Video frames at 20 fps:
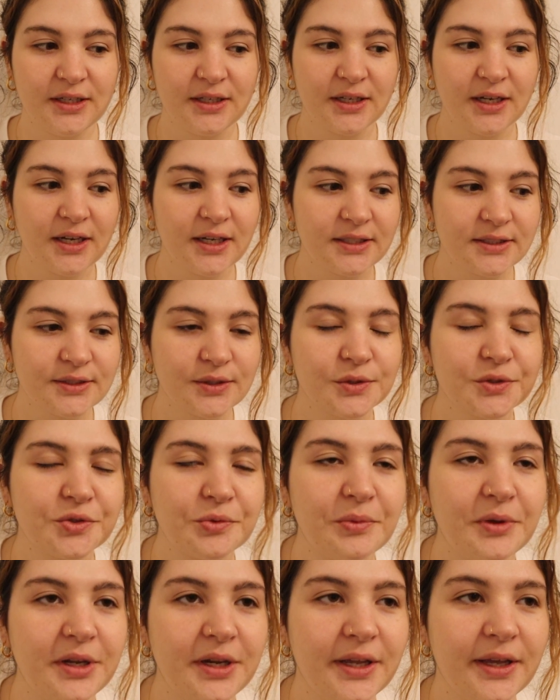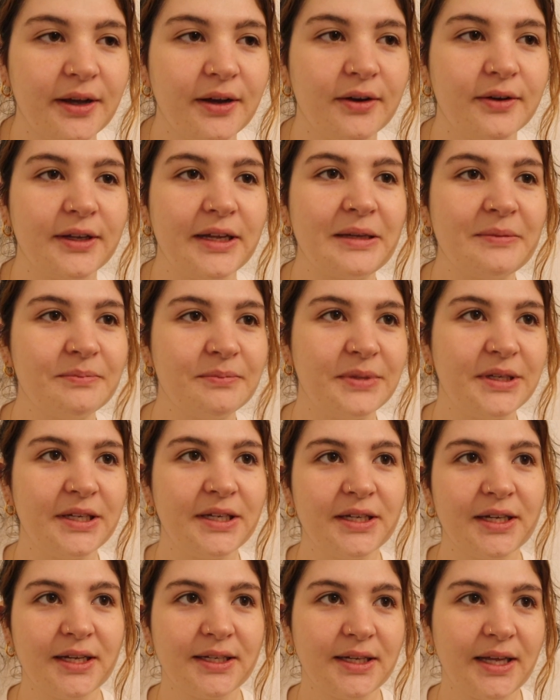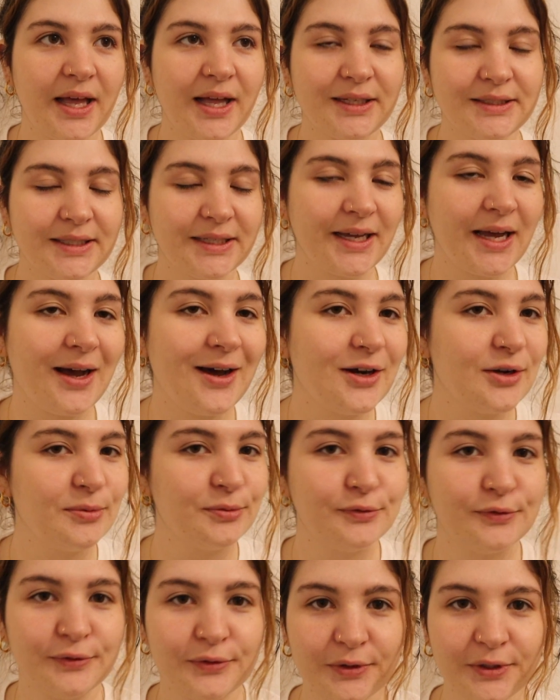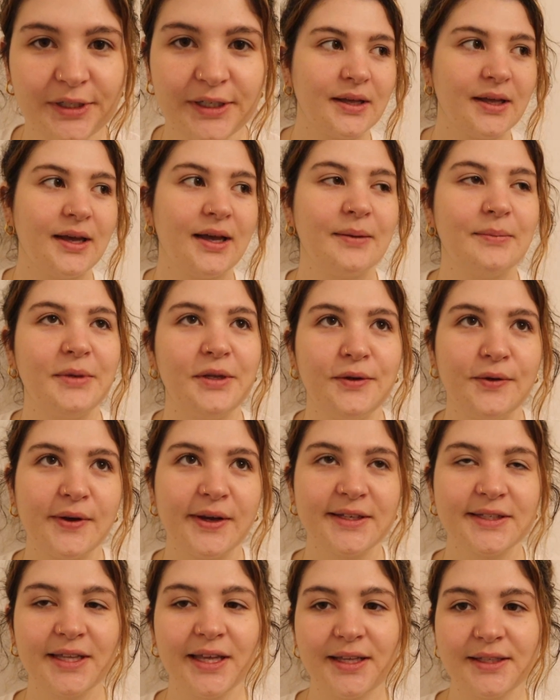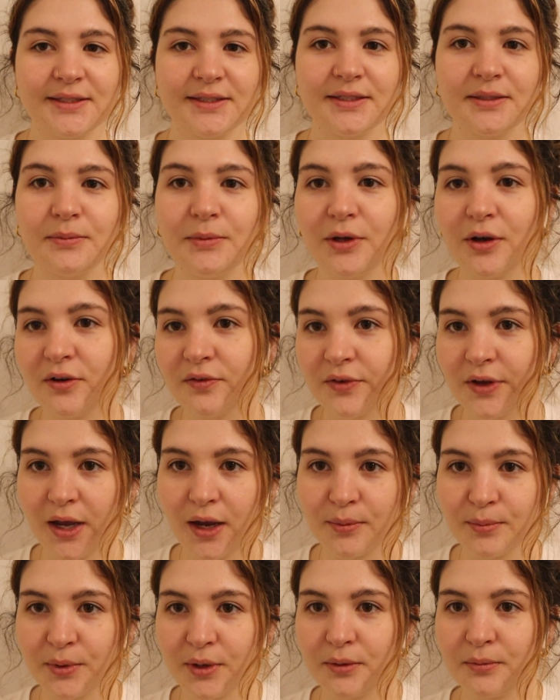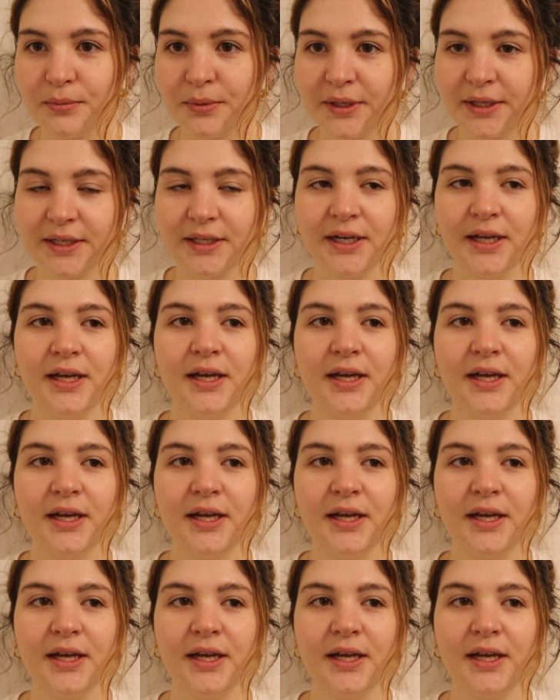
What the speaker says: cut social media out and be held accountable for it. I mean, you guys can't see me off camera, but